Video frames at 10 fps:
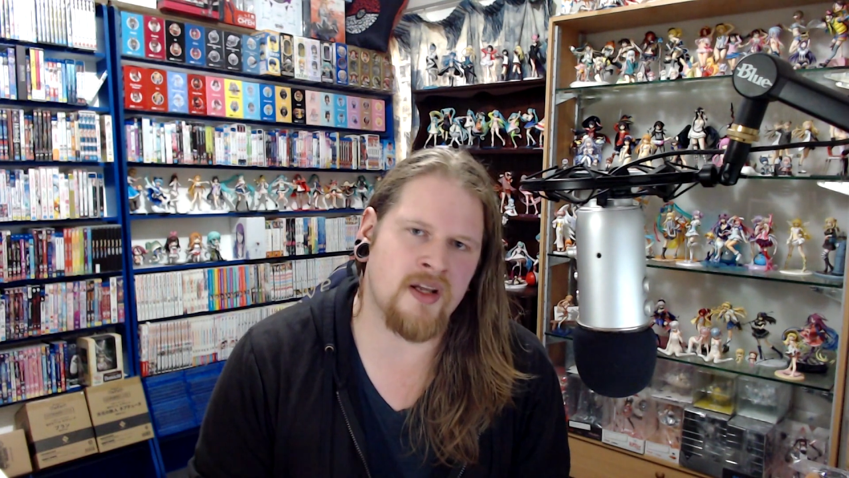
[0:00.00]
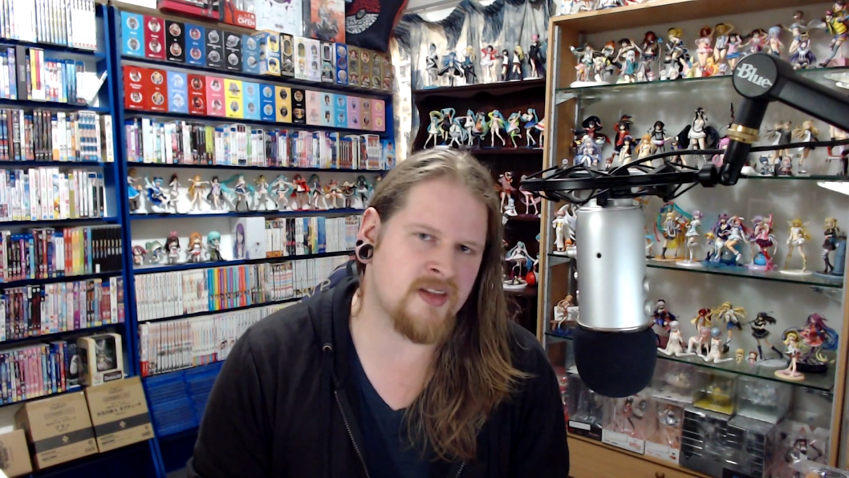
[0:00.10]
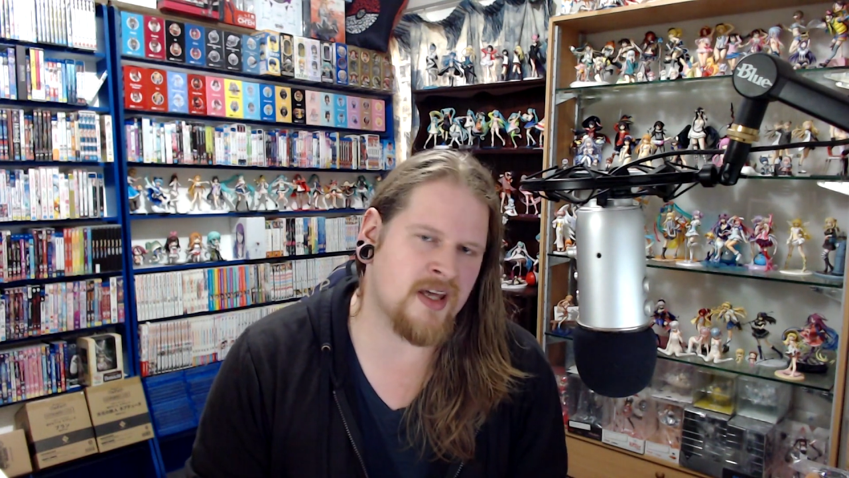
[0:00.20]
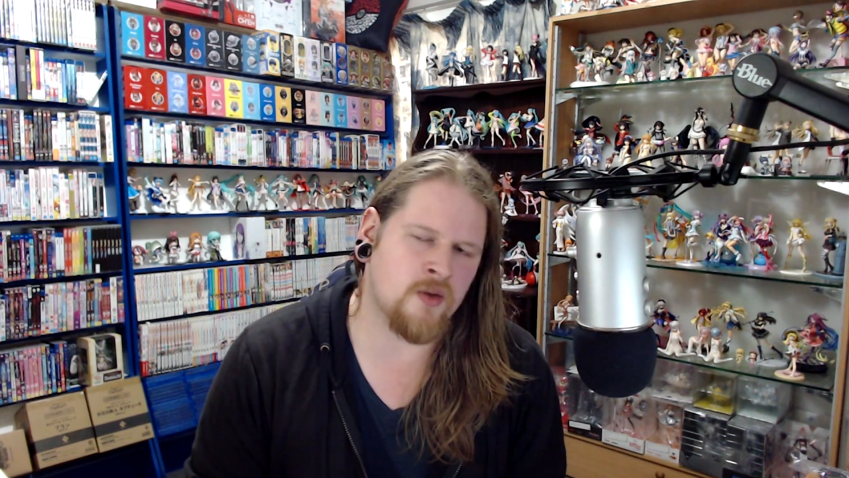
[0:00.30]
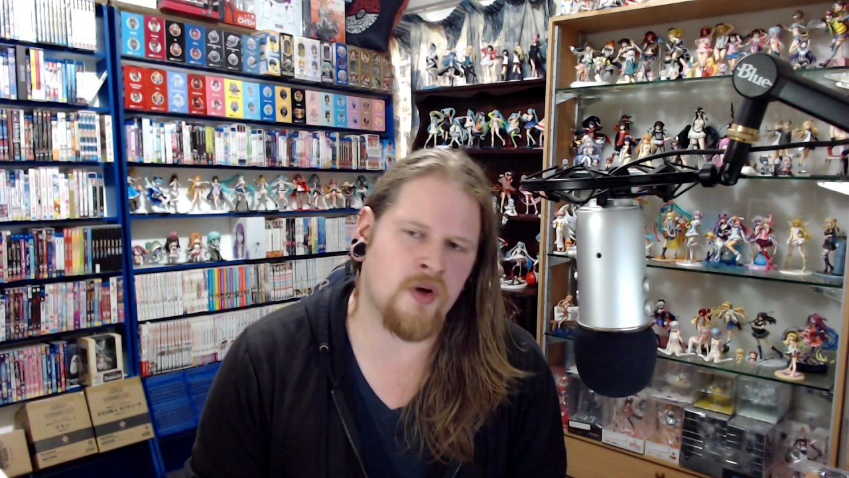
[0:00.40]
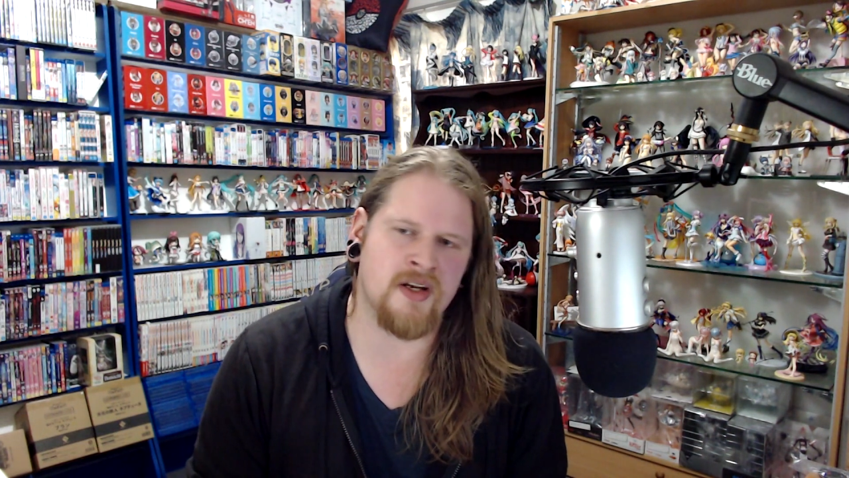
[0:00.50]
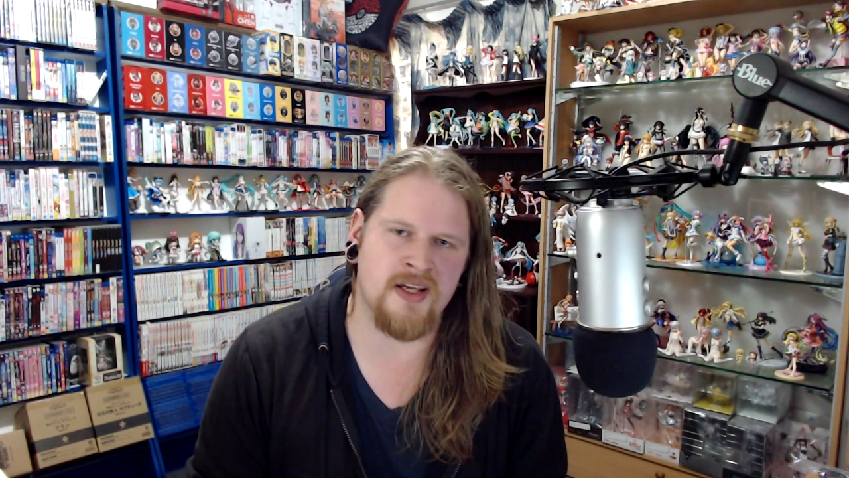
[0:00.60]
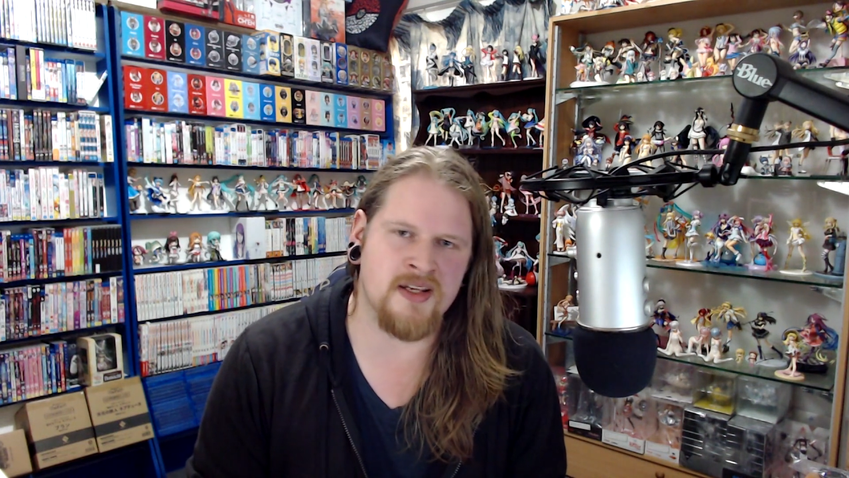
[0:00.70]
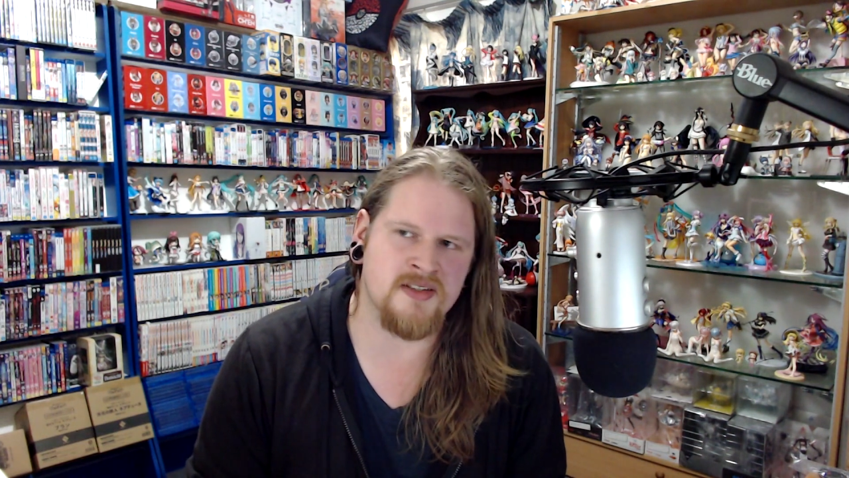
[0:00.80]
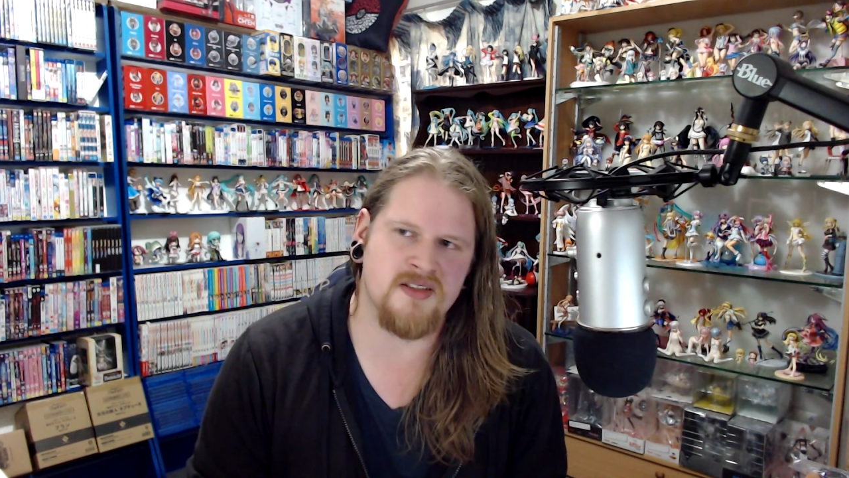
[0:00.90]
and the other one
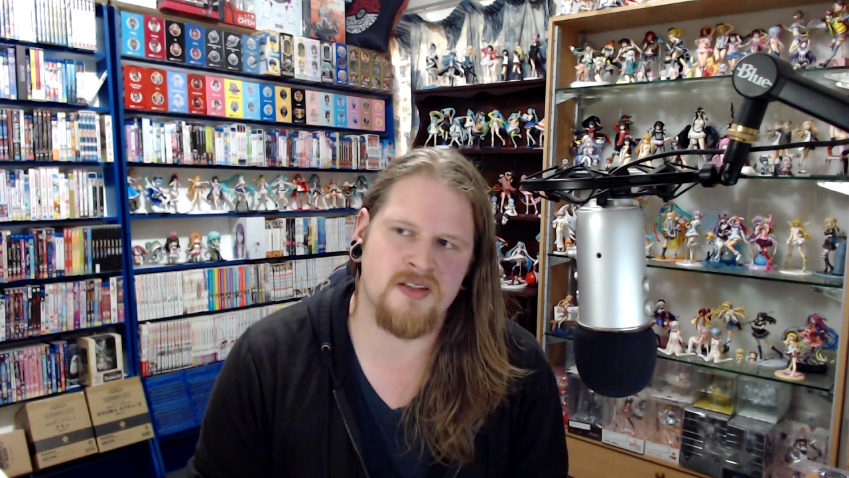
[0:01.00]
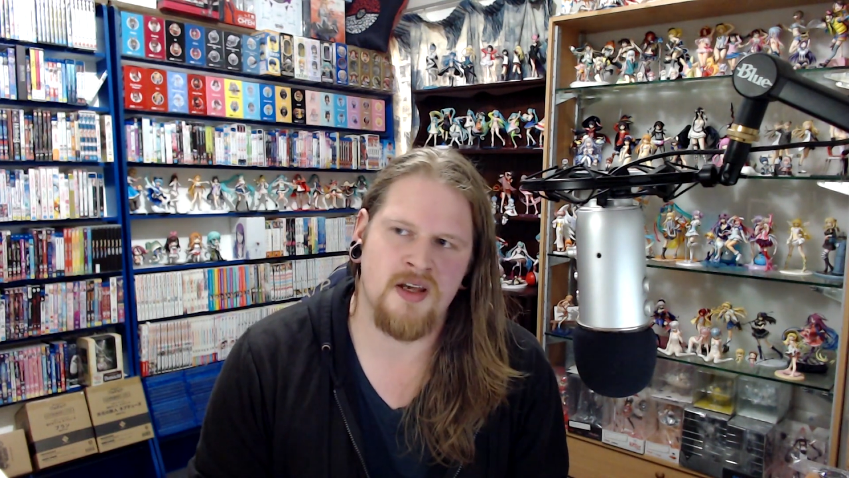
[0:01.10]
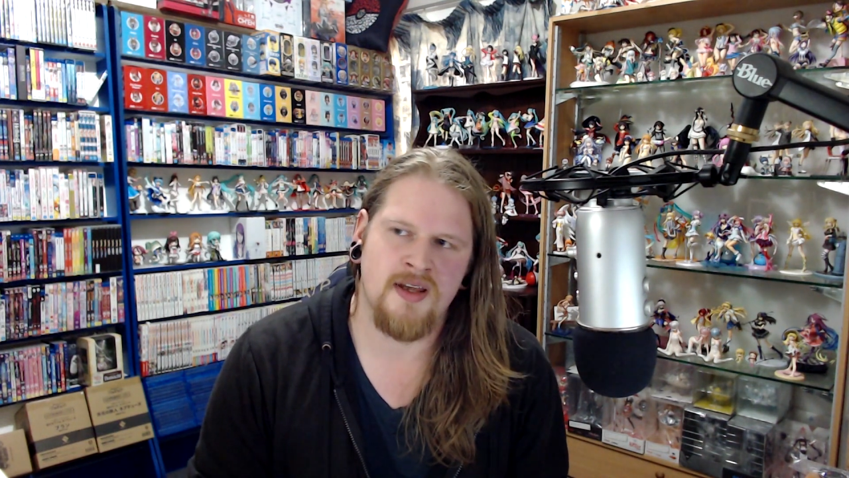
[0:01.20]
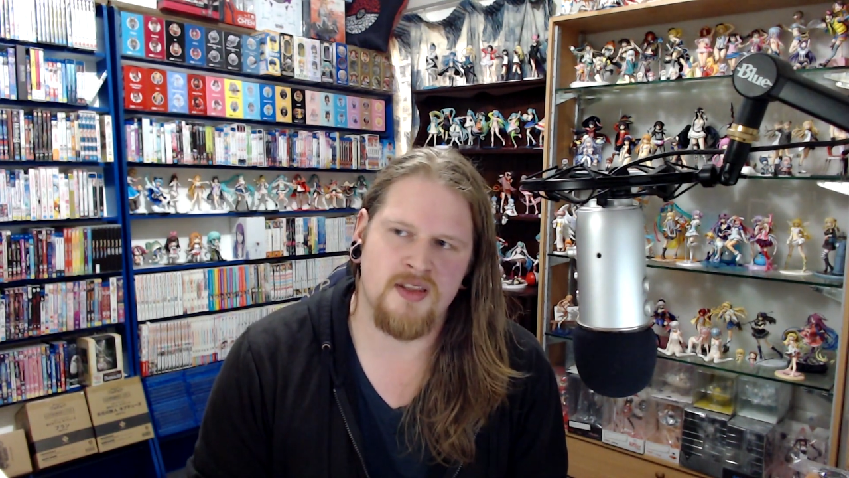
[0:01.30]
is